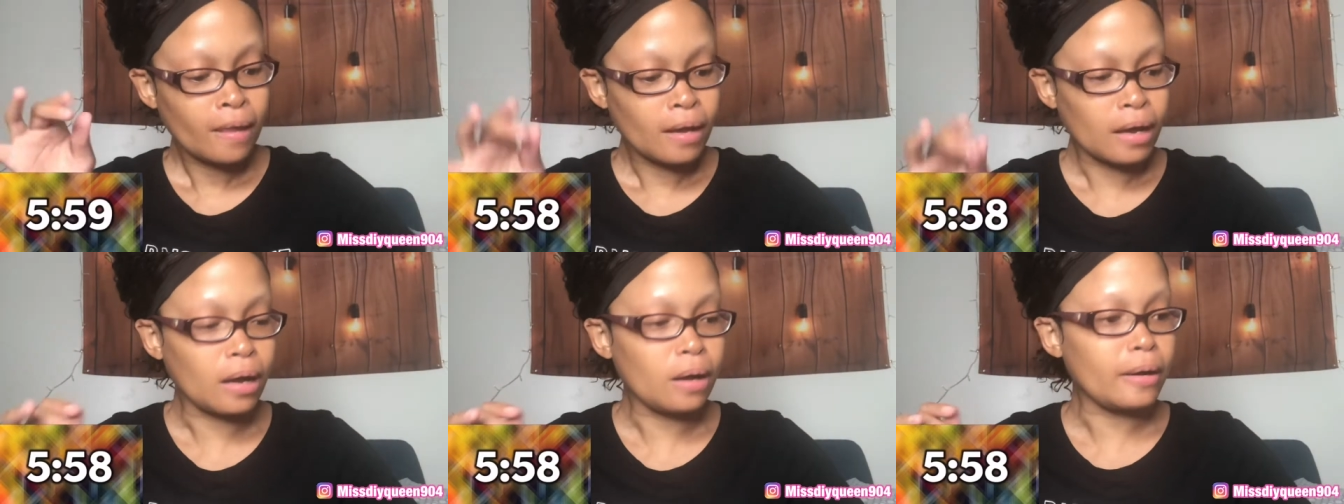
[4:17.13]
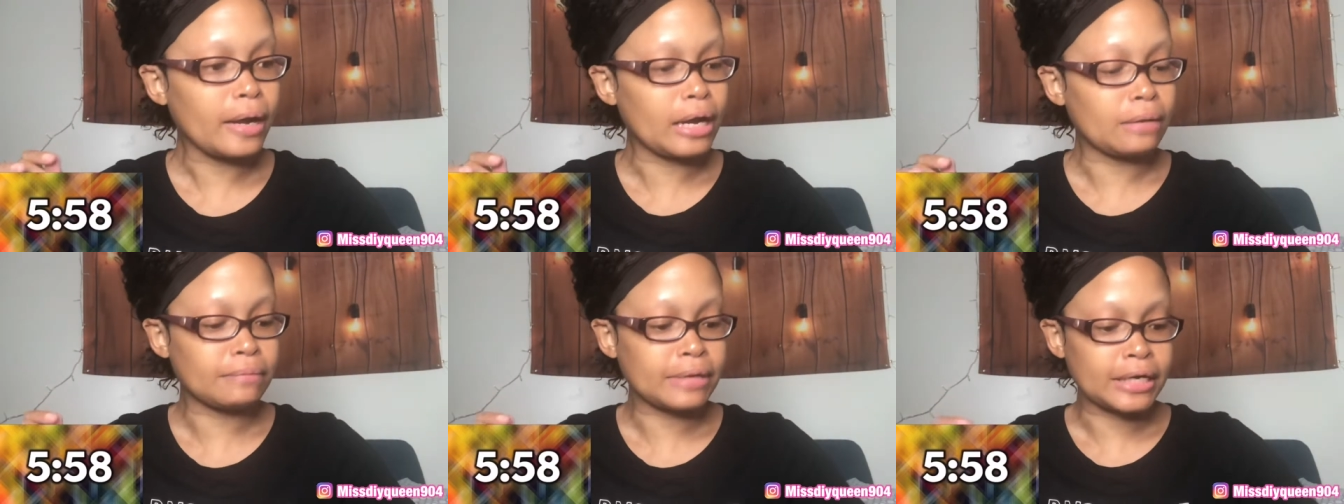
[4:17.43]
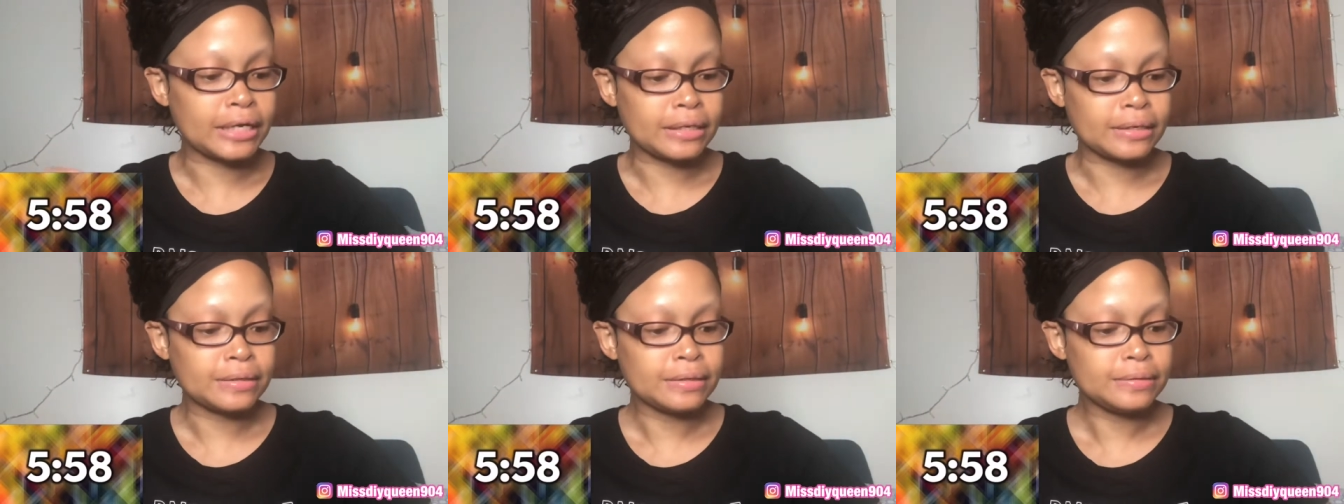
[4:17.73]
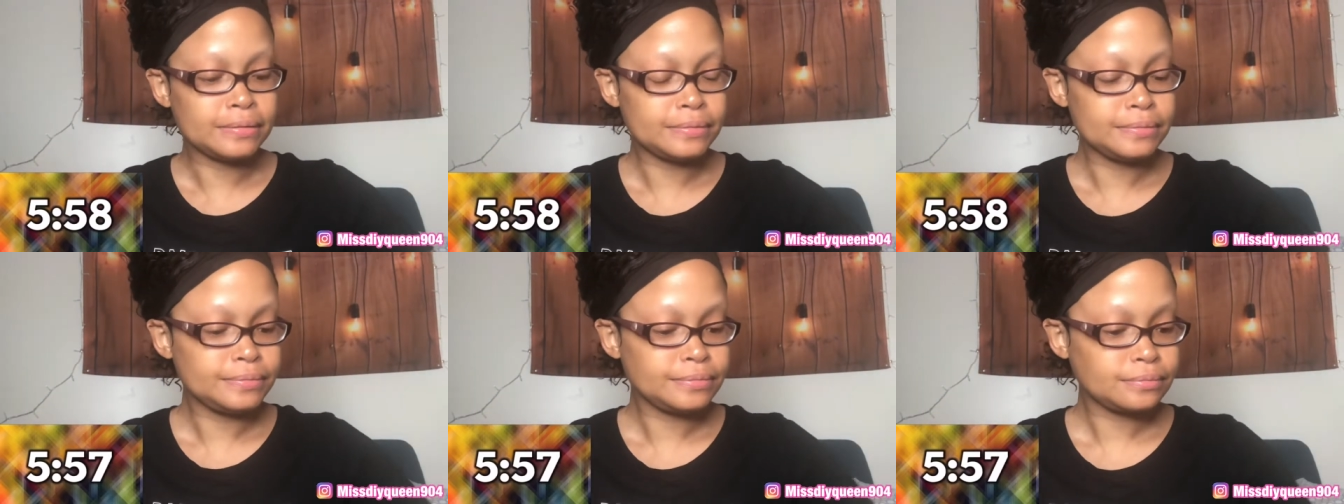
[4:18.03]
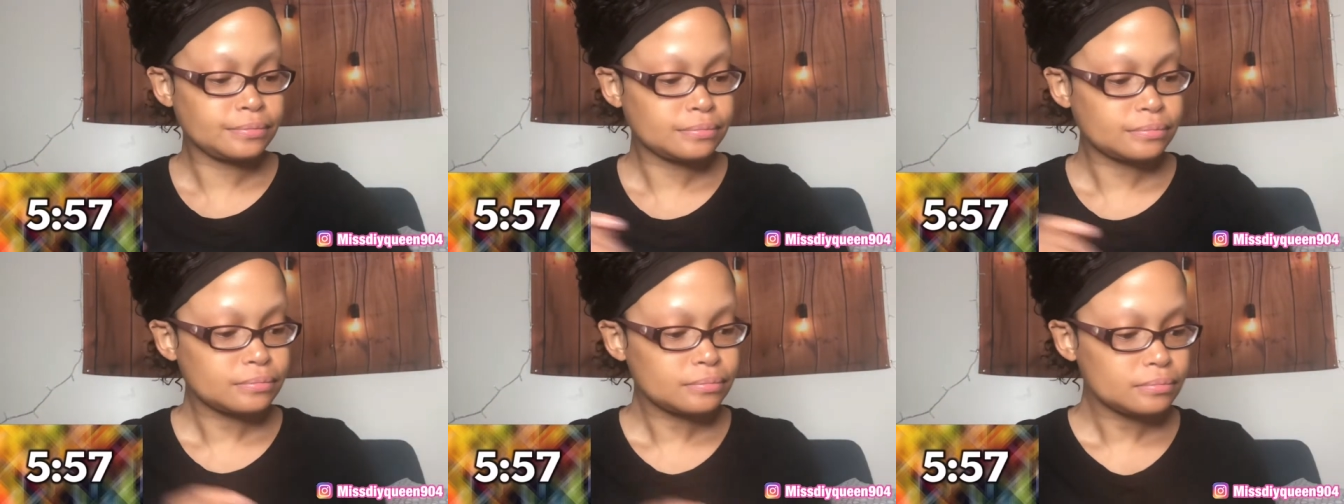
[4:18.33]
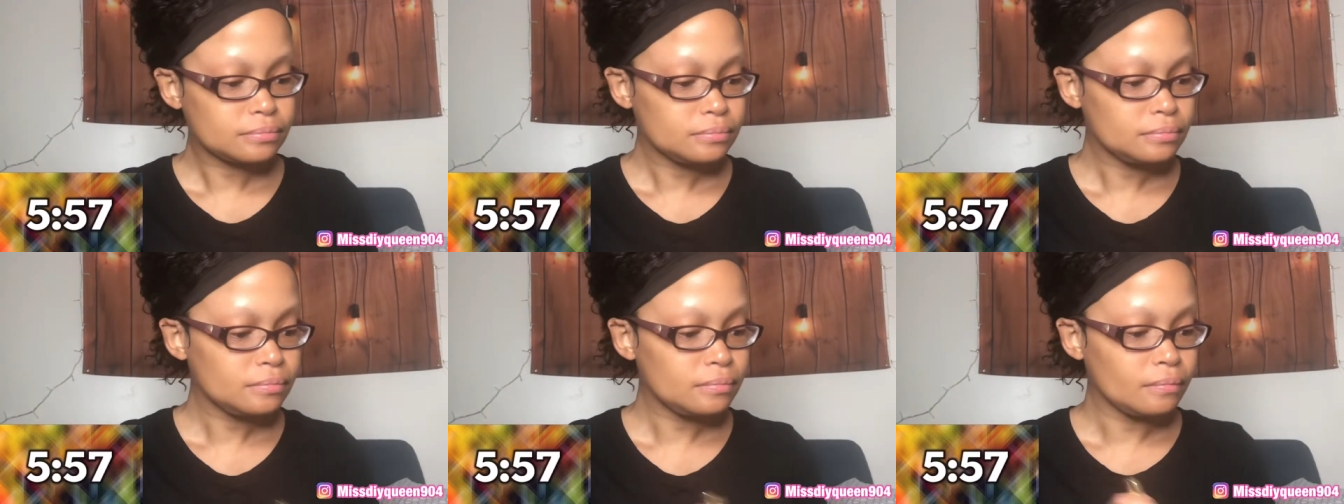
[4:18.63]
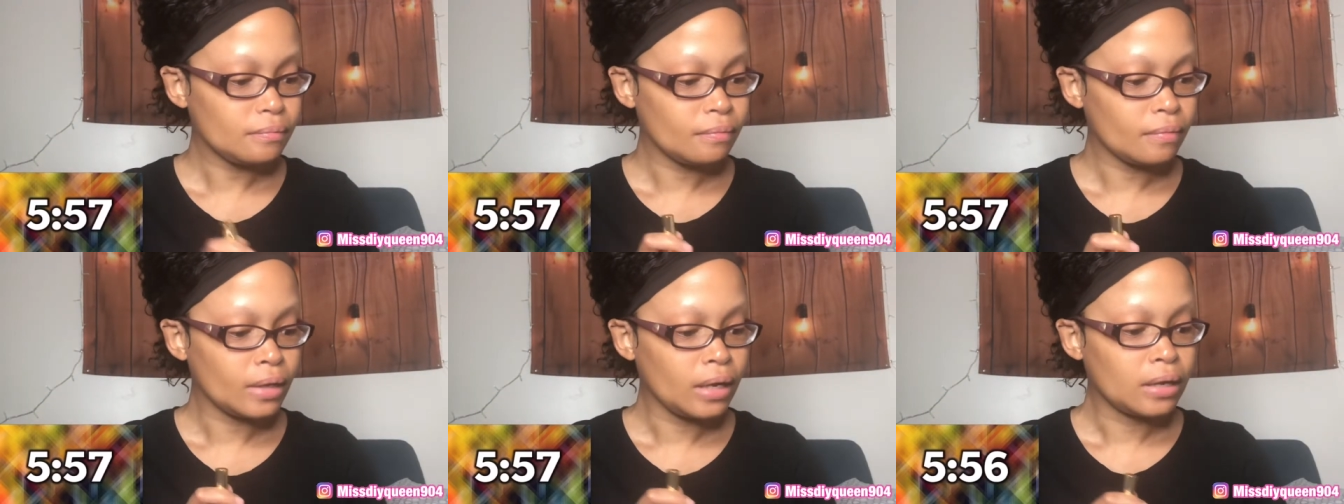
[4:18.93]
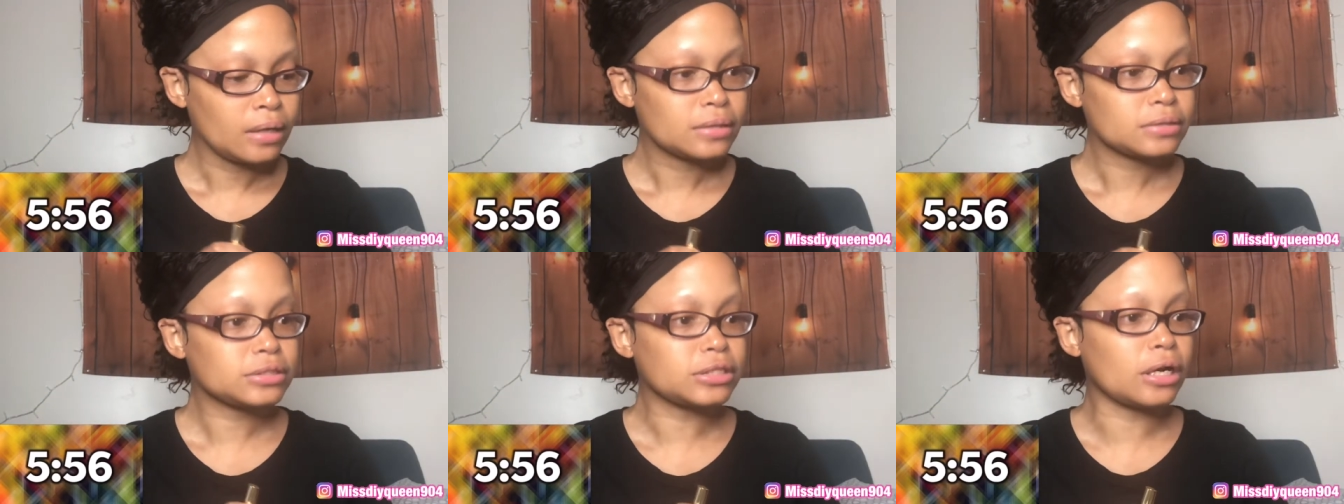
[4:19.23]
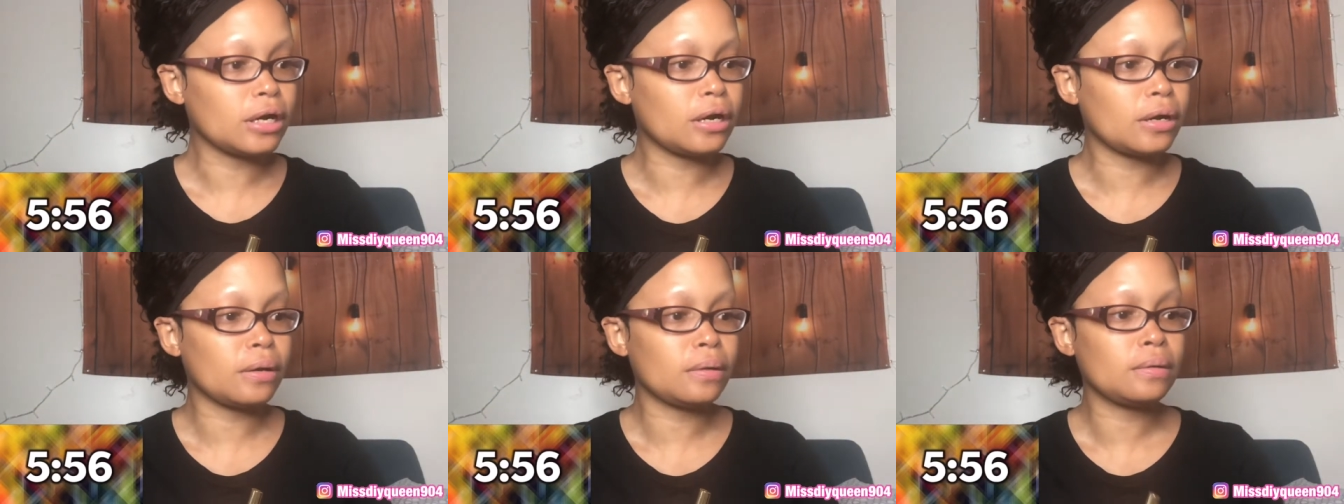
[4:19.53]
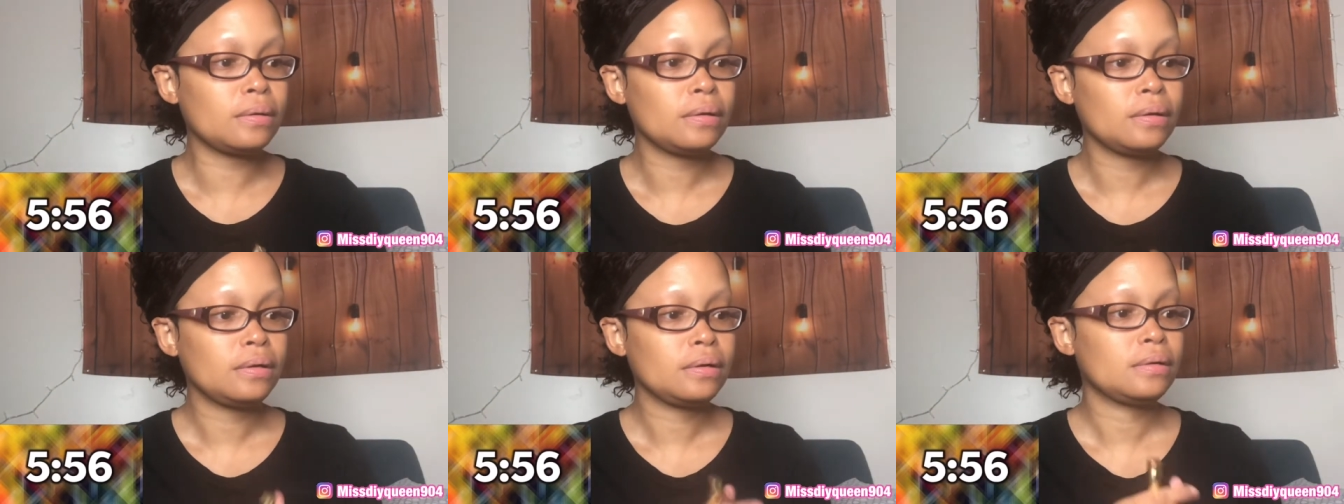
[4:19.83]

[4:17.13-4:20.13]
Okay, I'm ready. So